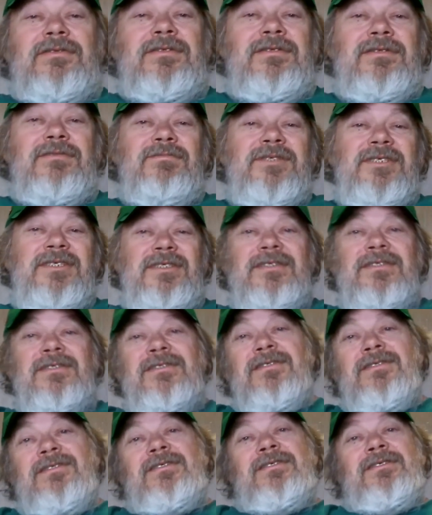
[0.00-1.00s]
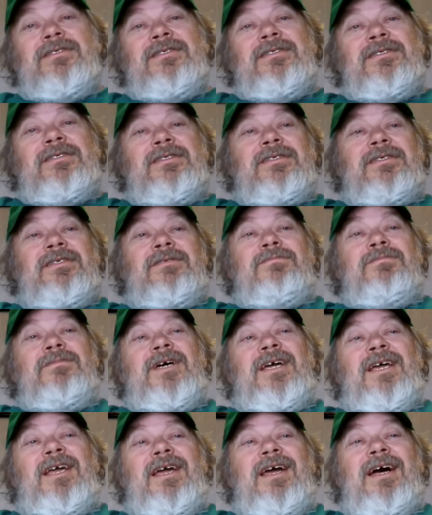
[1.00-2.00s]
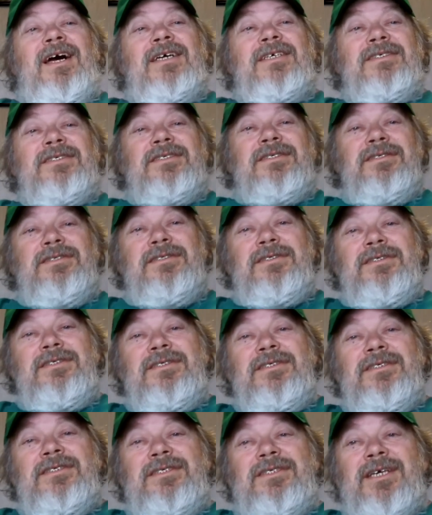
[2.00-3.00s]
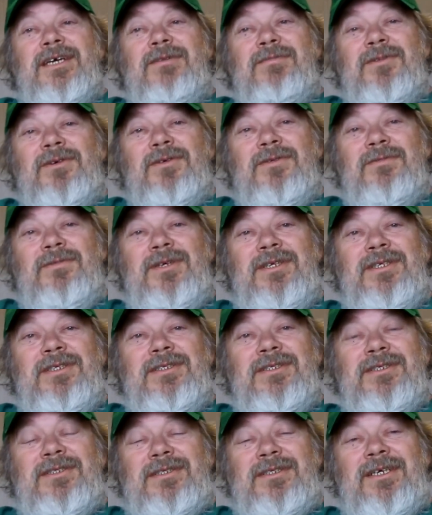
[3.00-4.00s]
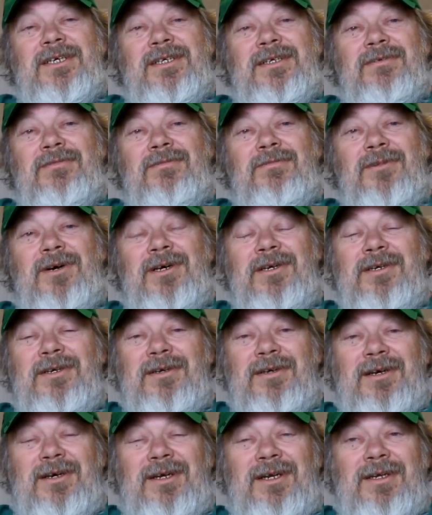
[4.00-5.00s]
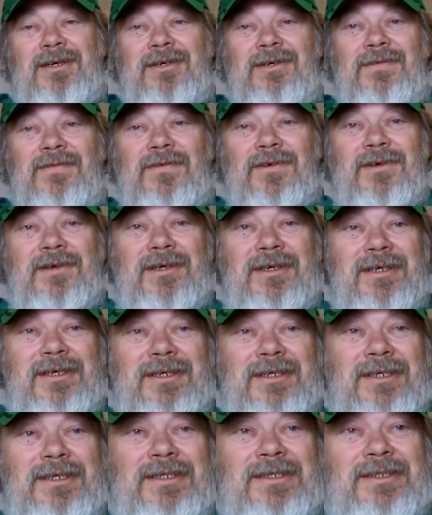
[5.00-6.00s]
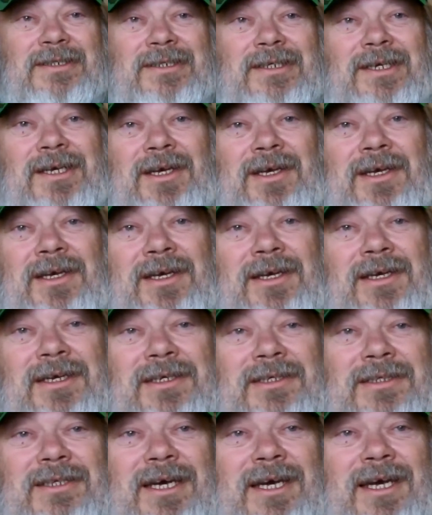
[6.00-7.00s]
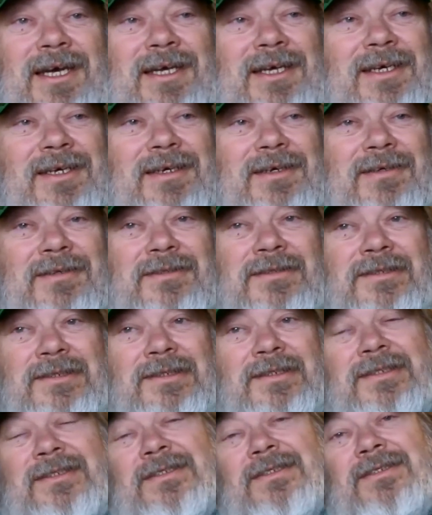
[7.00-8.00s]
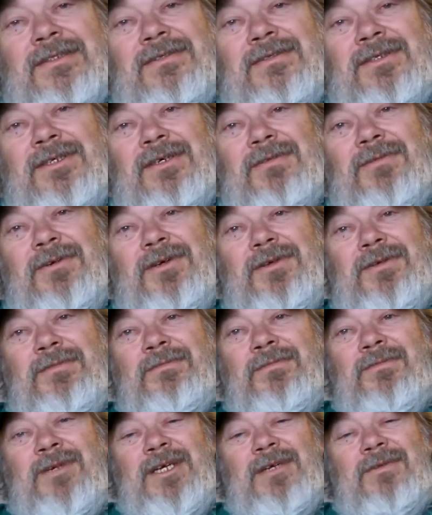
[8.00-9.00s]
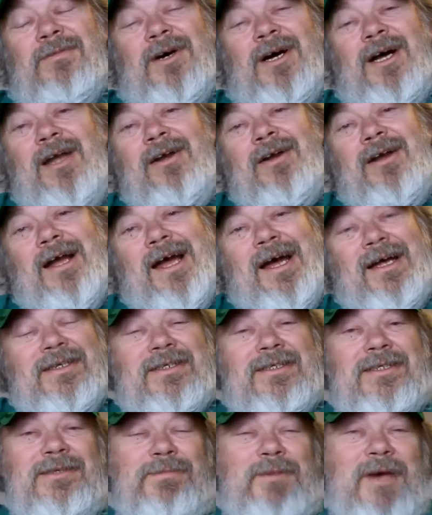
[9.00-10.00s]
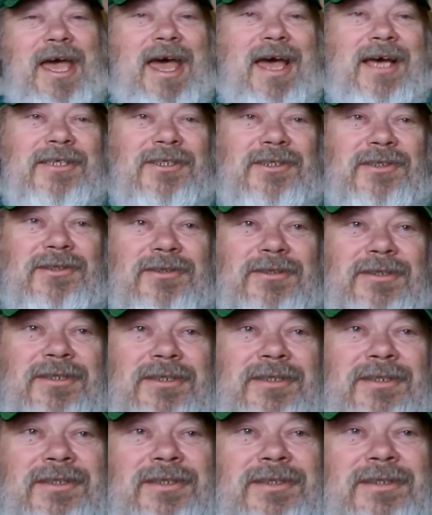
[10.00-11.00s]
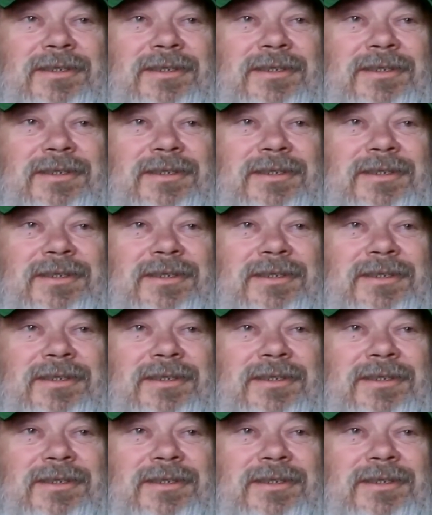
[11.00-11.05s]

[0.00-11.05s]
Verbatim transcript: I mean, by gosh, in the summer, we'd just kind of wander all over. And, uh, well, we'd wander out to the pasture.